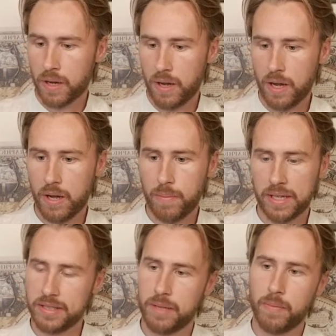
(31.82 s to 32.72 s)

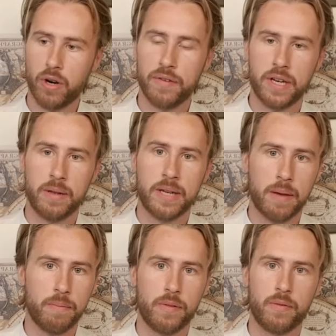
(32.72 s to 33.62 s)
That's more of an
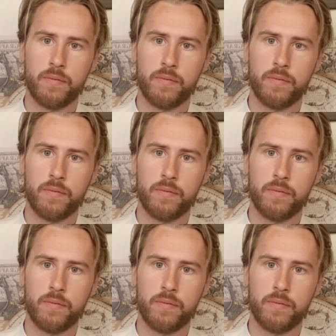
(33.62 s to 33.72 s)
in-depth